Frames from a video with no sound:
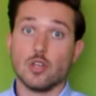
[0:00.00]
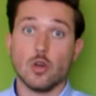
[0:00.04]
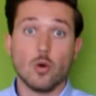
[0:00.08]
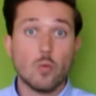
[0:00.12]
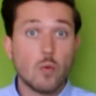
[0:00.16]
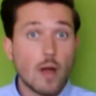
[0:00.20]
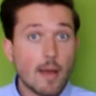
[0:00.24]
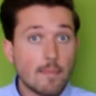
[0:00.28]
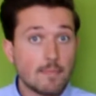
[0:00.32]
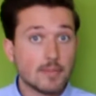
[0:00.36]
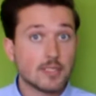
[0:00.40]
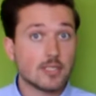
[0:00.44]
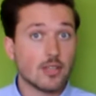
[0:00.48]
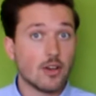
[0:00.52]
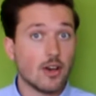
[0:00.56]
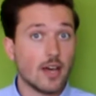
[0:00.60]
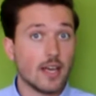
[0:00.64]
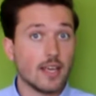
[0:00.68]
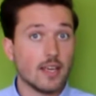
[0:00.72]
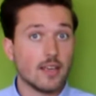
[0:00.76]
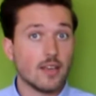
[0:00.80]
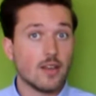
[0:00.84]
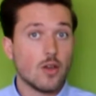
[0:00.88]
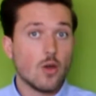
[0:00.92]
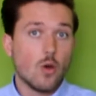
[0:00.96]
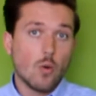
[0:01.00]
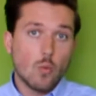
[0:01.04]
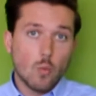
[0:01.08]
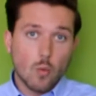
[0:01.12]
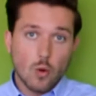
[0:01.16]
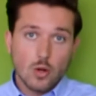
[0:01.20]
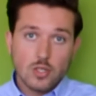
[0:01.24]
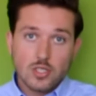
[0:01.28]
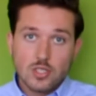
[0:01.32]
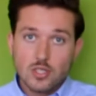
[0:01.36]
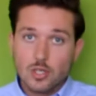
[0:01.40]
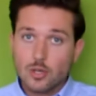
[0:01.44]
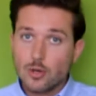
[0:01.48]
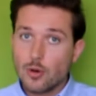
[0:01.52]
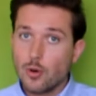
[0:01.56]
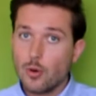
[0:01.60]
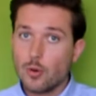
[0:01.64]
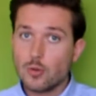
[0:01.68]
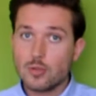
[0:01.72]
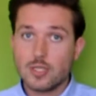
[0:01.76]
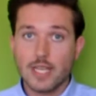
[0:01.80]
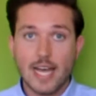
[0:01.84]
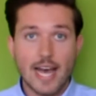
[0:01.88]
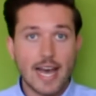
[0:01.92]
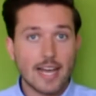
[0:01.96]
Your website, what's the
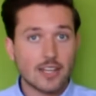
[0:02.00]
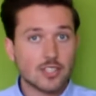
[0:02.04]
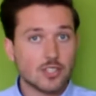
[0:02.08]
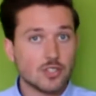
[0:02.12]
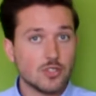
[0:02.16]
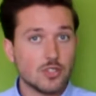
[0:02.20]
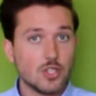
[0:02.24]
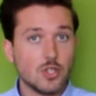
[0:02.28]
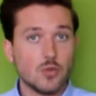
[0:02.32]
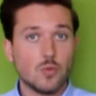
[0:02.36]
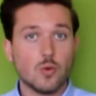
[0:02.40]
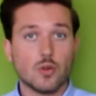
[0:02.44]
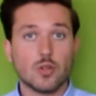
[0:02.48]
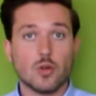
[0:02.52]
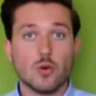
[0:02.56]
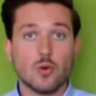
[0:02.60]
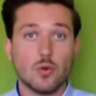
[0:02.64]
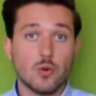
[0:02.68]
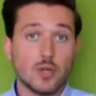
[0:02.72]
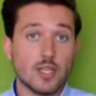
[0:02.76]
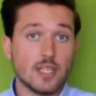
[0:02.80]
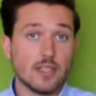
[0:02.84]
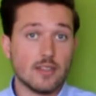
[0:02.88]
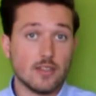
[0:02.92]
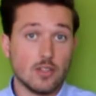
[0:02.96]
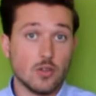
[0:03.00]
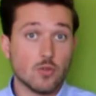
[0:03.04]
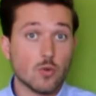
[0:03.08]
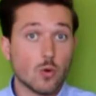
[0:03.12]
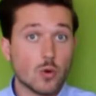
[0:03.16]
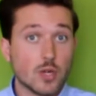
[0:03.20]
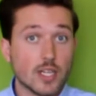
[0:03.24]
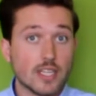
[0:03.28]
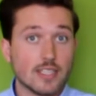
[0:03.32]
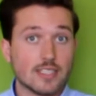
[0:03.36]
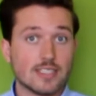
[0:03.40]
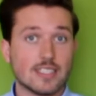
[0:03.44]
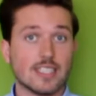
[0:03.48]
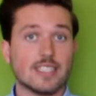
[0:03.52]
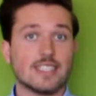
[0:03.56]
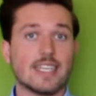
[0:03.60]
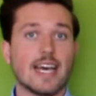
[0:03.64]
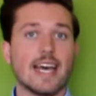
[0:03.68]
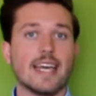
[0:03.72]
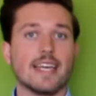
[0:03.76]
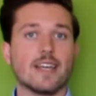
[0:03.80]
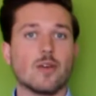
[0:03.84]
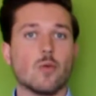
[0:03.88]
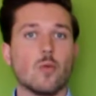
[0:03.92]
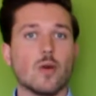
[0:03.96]
call to action you want your audience to
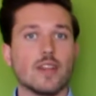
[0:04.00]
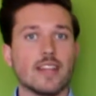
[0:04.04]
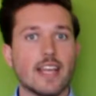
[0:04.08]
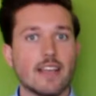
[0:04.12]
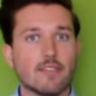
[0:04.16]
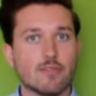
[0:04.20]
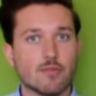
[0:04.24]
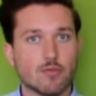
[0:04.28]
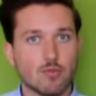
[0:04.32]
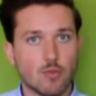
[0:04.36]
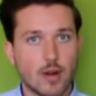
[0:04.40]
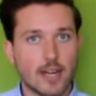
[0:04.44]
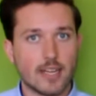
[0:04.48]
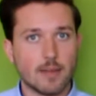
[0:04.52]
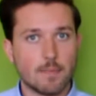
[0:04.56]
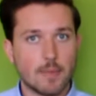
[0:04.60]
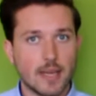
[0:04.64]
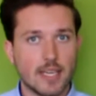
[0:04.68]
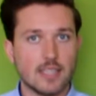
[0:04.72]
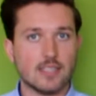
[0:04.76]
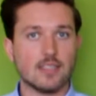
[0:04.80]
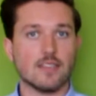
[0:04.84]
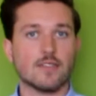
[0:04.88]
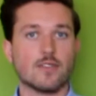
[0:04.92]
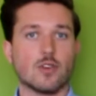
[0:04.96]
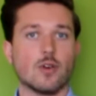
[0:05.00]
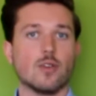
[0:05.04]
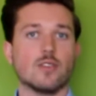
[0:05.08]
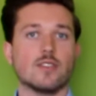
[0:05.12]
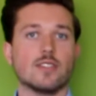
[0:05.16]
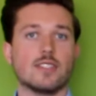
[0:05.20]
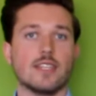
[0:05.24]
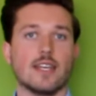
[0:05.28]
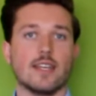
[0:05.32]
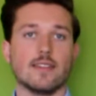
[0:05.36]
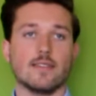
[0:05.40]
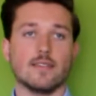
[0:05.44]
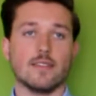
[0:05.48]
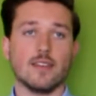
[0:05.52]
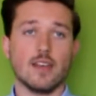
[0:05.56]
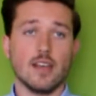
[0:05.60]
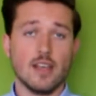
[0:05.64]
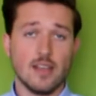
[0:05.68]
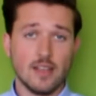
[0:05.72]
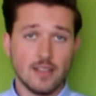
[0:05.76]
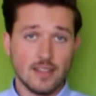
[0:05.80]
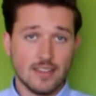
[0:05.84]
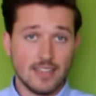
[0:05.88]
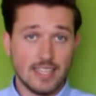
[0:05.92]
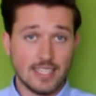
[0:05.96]
take when they've read a piece of content?
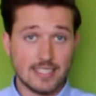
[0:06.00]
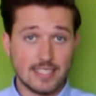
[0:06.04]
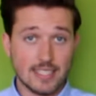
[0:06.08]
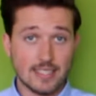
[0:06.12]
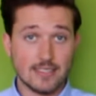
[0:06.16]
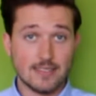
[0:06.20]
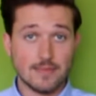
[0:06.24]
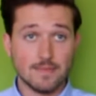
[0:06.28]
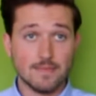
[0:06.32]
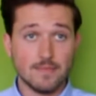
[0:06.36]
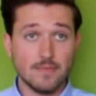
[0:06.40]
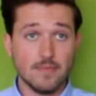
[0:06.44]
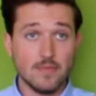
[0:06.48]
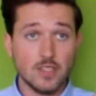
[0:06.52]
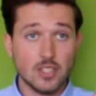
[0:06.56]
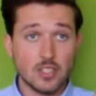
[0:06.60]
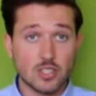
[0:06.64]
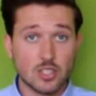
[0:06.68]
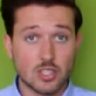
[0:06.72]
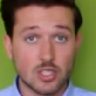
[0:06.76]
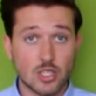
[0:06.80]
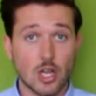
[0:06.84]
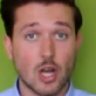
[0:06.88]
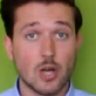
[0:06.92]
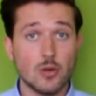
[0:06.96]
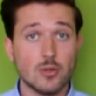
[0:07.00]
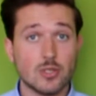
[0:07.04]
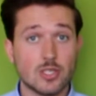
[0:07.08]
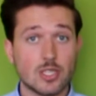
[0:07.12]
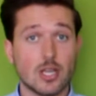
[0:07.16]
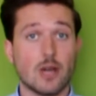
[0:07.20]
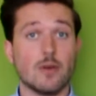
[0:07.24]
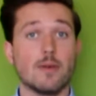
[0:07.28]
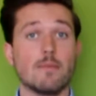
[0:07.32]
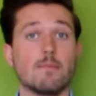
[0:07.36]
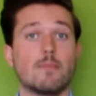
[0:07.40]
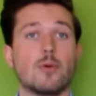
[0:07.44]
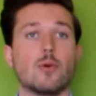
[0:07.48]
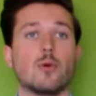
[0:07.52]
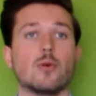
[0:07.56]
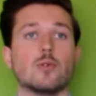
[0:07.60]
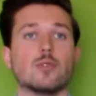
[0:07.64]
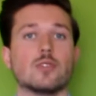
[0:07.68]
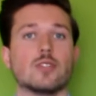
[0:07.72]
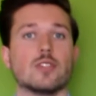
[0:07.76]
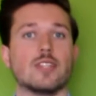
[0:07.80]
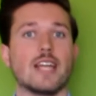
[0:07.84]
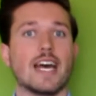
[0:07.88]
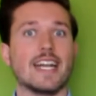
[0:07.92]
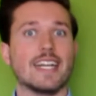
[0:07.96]
This is so
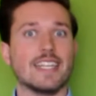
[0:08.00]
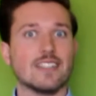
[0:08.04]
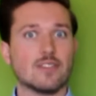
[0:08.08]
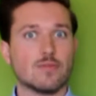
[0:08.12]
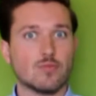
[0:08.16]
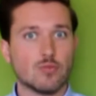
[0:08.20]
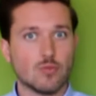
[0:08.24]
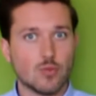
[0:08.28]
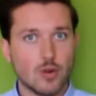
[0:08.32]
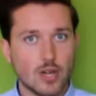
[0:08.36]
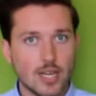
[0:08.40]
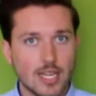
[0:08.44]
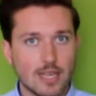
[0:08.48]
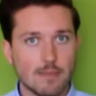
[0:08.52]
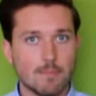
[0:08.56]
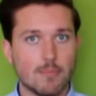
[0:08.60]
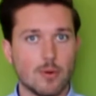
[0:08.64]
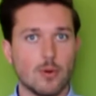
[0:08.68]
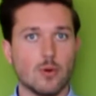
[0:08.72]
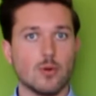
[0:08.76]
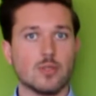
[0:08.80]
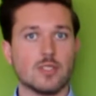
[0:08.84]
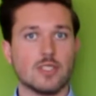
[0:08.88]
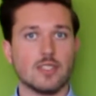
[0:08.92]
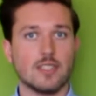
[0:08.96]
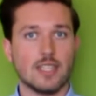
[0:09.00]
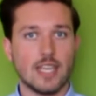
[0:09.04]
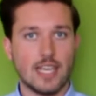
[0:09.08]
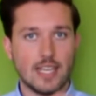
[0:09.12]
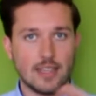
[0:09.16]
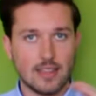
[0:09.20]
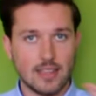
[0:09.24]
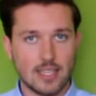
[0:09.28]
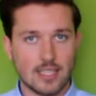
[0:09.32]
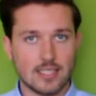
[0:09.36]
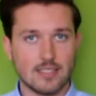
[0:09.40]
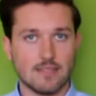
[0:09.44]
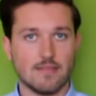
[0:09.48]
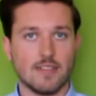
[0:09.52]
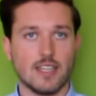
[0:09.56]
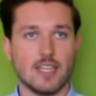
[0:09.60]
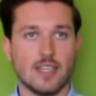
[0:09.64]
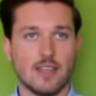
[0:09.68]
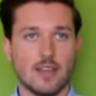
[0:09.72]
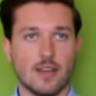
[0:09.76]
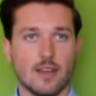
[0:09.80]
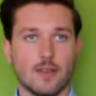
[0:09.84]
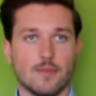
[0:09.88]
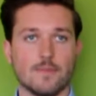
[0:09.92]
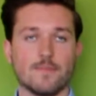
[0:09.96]
important, and it's really important in this
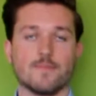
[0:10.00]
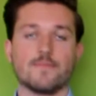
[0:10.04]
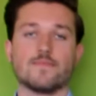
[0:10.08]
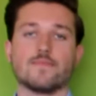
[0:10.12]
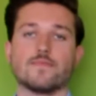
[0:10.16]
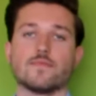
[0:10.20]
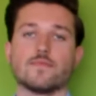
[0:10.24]
video.